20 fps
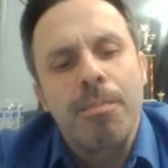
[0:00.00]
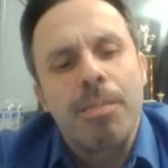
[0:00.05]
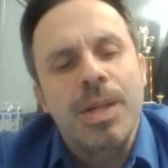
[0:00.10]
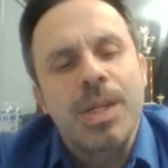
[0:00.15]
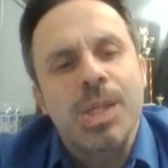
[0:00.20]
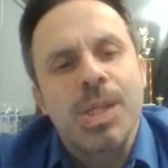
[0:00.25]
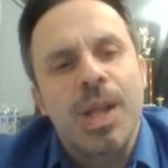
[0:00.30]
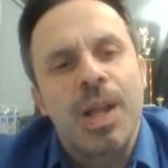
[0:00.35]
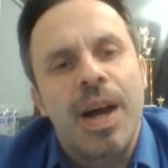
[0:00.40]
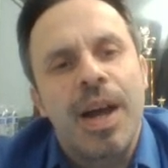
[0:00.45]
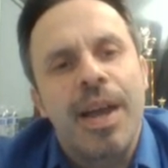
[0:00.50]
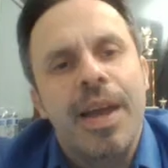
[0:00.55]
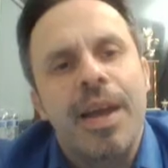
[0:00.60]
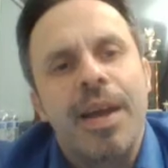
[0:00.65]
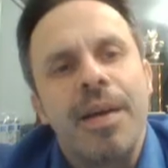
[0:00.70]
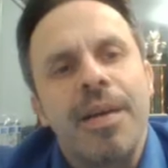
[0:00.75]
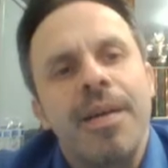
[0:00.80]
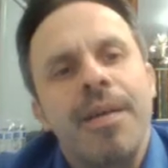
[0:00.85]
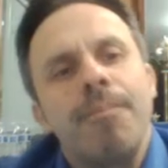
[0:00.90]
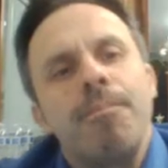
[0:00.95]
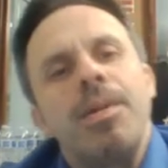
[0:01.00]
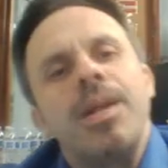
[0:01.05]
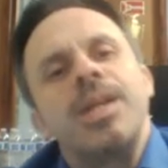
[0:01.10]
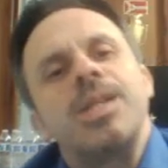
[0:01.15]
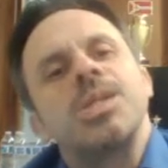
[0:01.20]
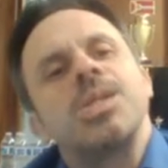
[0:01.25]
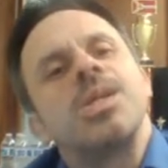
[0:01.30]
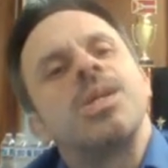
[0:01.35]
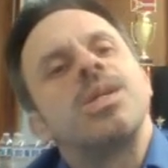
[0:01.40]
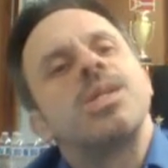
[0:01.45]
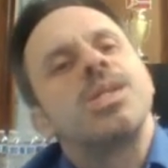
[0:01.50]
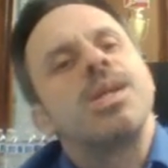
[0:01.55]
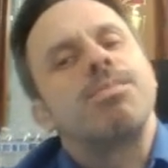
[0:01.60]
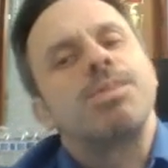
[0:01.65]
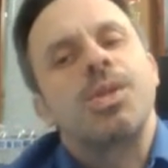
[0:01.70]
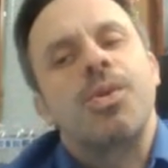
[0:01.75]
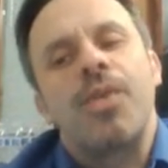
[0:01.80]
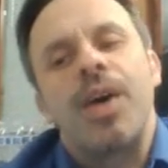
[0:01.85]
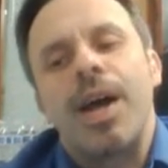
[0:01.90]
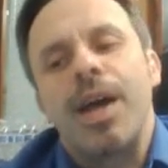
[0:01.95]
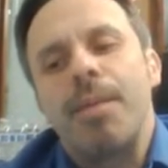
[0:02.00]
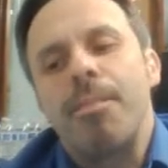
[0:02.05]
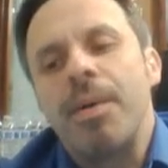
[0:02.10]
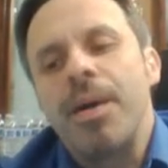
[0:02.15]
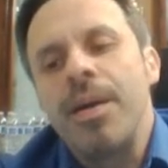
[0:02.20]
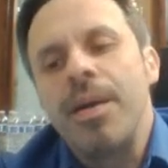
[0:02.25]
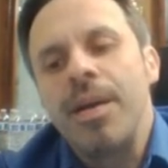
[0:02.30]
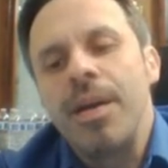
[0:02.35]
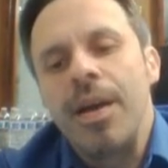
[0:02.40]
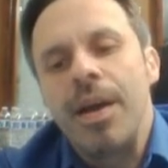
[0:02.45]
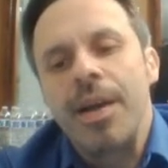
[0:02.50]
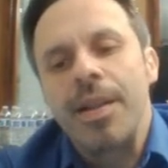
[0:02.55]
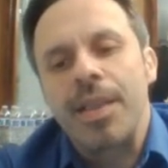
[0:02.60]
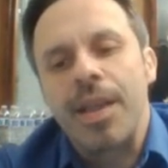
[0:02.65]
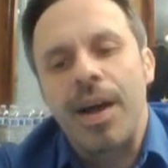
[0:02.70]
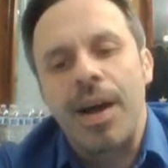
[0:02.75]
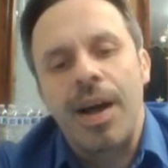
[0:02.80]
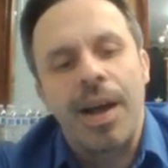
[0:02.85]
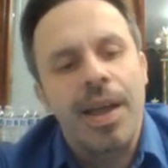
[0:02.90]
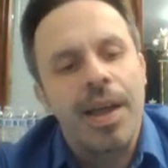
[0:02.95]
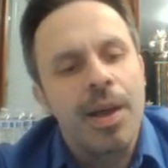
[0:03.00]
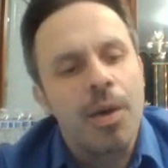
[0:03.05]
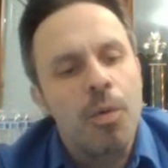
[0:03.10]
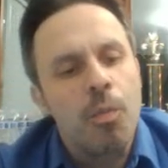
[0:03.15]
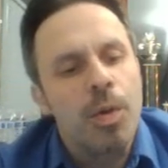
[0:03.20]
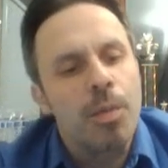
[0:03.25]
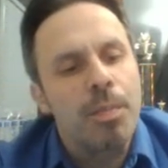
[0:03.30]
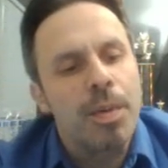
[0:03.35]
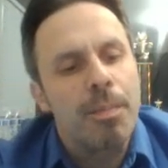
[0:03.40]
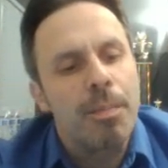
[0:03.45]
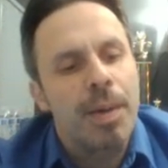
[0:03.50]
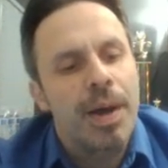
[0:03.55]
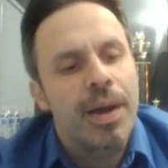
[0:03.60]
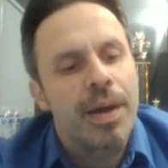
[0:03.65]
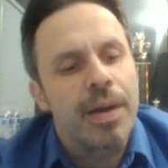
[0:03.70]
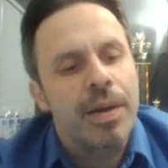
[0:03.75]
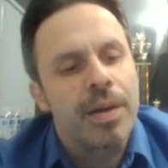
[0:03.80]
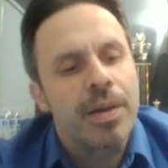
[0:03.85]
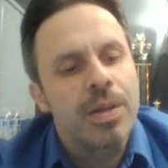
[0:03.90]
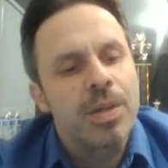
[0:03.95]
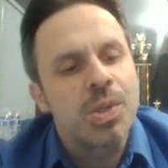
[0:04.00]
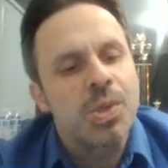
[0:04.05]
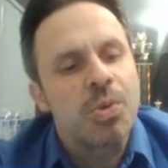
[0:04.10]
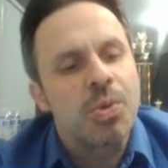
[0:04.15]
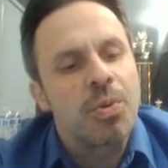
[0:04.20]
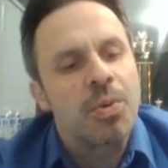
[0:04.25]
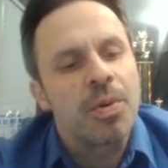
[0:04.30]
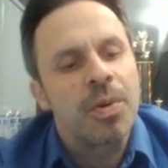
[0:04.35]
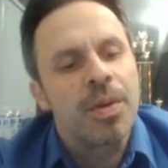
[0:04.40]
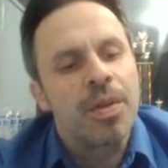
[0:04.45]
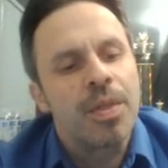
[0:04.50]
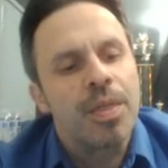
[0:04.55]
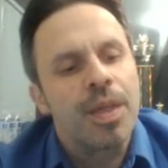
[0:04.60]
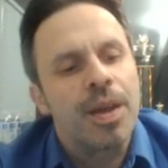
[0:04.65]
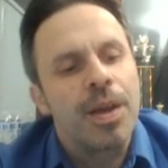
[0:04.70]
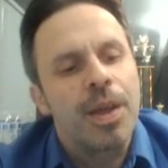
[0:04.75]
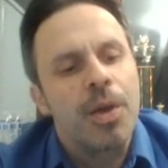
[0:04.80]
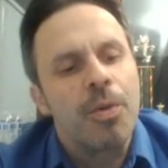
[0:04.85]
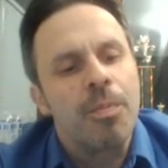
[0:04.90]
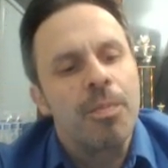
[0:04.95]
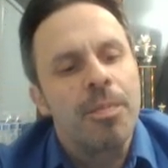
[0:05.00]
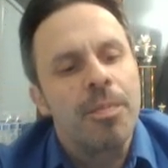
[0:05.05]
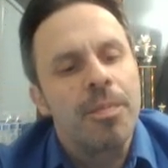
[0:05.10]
Please like, please subscribe, and I will be back soon. Thank you.